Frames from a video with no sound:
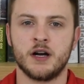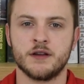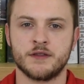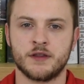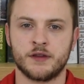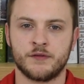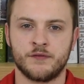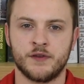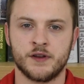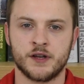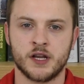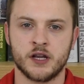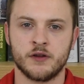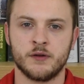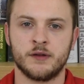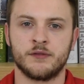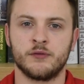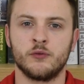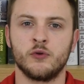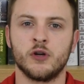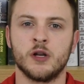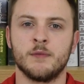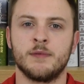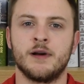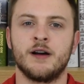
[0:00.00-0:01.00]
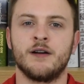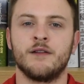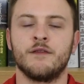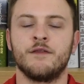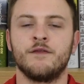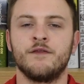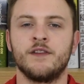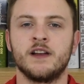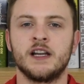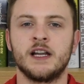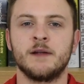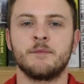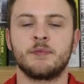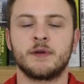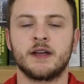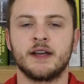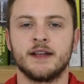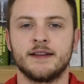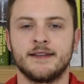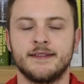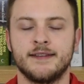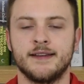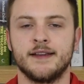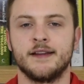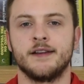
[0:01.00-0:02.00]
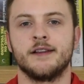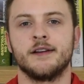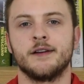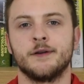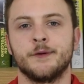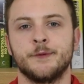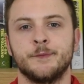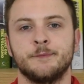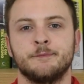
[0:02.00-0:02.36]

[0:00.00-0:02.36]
of this video is all about Philippe Coutinho.